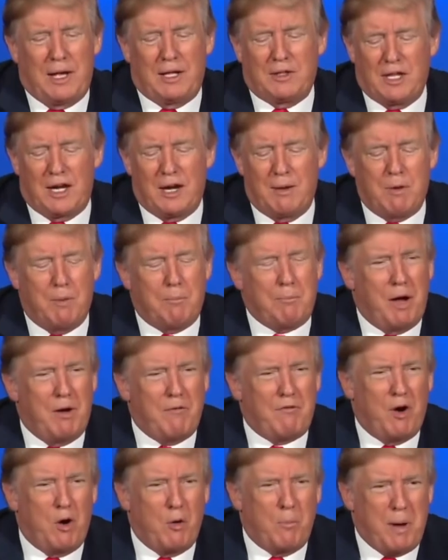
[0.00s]
that I'm above
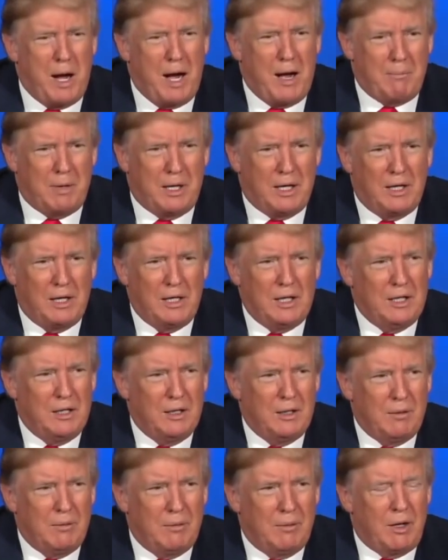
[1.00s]
Obama.
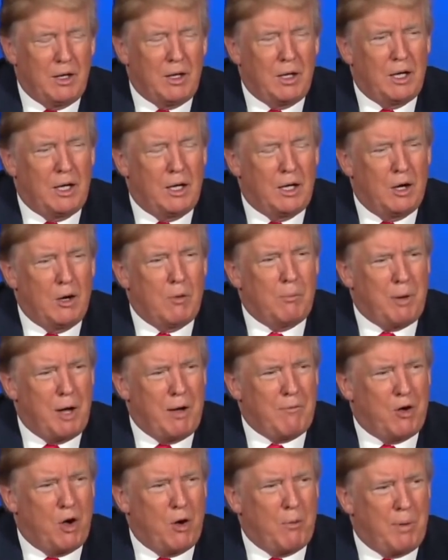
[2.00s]

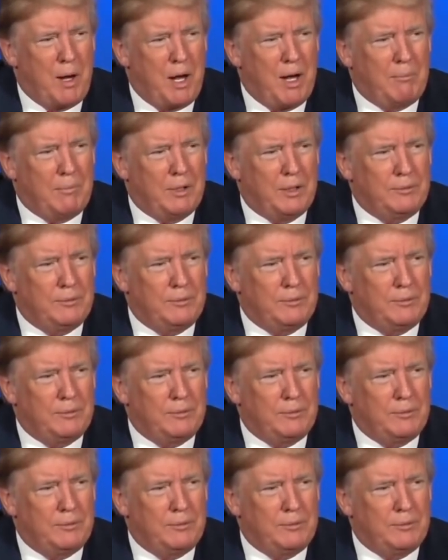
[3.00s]
Above Obama.